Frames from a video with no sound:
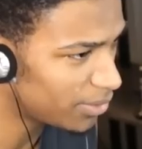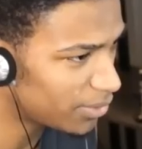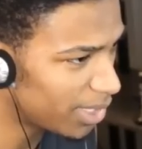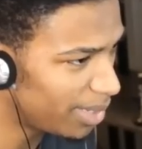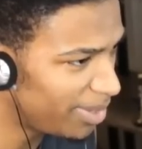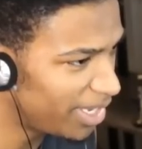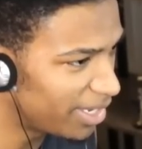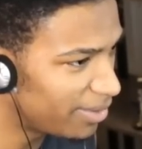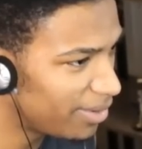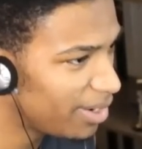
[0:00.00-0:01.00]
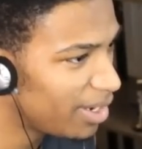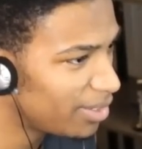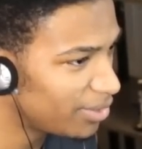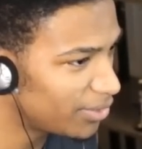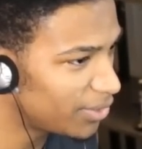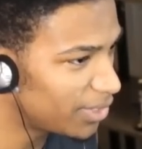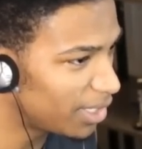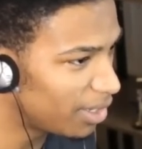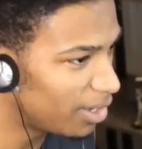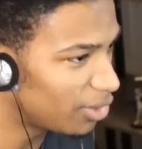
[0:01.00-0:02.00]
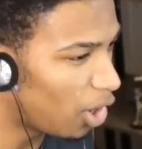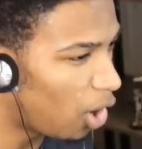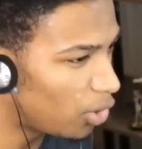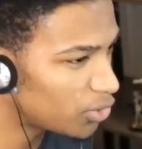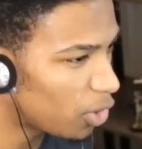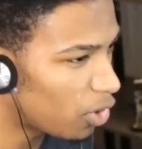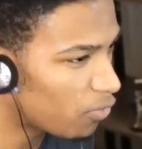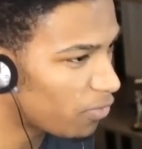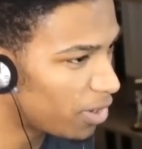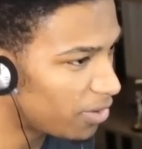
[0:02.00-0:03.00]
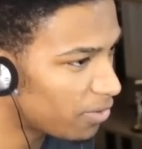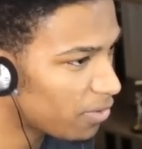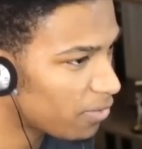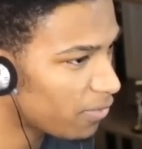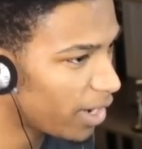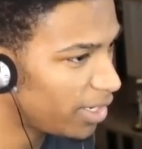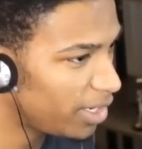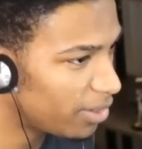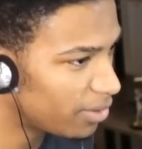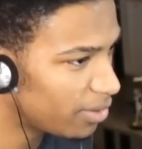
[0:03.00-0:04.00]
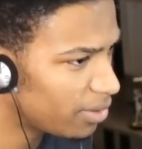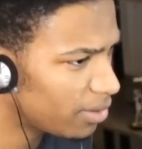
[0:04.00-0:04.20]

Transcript: This is going to be it. This is it. The all-star run right here.